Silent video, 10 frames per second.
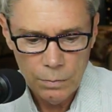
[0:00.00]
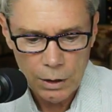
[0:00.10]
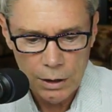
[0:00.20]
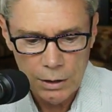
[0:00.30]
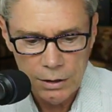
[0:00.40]

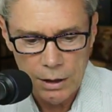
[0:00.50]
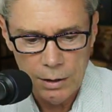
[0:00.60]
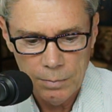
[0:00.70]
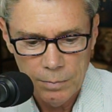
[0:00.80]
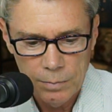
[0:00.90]
what can I
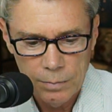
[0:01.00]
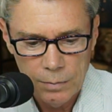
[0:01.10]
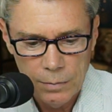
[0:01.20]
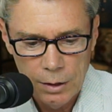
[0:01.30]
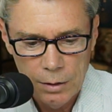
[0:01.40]
say?
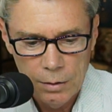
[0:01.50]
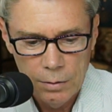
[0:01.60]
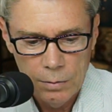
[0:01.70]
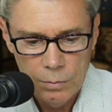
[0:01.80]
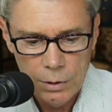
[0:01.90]

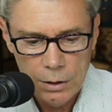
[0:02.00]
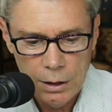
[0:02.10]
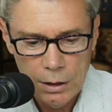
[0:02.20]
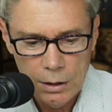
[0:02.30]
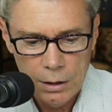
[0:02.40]
What
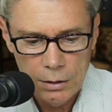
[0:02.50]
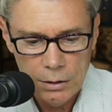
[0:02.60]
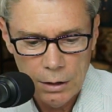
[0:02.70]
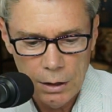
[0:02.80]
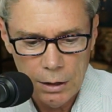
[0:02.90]
can I
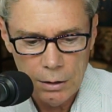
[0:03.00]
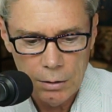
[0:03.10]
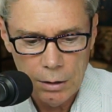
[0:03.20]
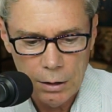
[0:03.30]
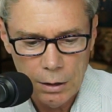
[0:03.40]
say?
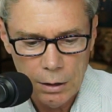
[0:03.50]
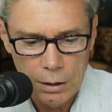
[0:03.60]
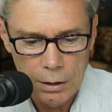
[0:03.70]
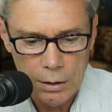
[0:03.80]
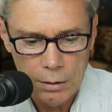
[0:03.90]

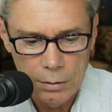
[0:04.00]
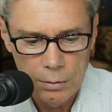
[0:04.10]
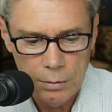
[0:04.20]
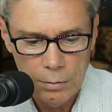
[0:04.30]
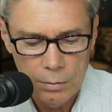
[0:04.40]
Uh,
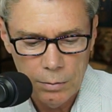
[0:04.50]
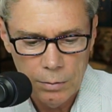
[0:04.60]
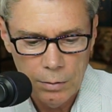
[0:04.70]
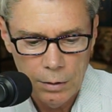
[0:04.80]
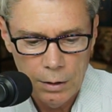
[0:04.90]

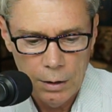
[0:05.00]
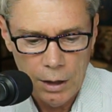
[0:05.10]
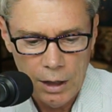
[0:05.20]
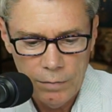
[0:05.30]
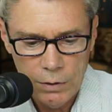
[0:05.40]

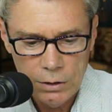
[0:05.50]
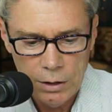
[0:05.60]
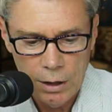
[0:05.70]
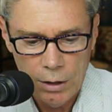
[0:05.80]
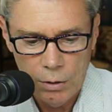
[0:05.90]

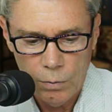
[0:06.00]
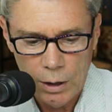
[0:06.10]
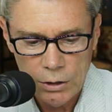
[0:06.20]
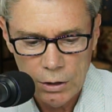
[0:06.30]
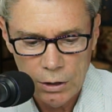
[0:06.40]
obviously, they don't
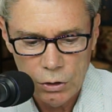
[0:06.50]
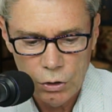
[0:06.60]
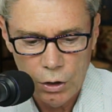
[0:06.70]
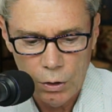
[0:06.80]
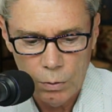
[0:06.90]
watch this
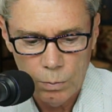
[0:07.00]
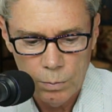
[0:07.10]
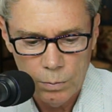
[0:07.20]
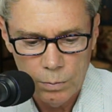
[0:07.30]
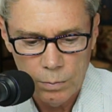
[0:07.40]
show.
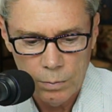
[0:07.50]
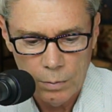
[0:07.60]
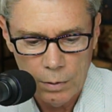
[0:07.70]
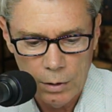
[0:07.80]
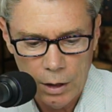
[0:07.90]

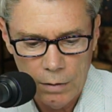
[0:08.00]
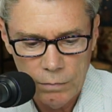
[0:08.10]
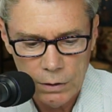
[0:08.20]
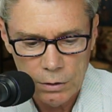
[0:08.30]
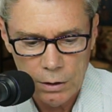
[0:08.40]

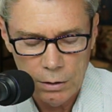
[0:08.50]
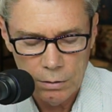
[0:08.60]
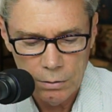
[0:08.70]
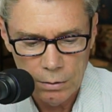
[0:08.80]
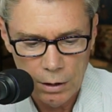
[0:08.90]
Obviously,
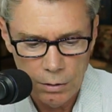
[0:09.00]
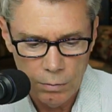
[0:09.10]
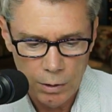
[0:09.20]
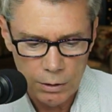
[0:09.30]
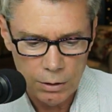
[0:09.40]
they
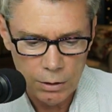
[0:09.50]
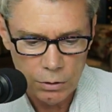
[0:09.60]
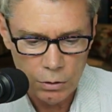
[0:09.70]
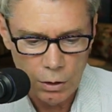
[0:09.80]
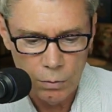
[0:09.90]
don't watch this
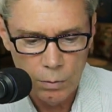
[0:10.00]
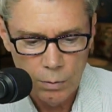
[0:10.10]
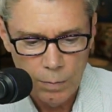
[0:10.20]
show.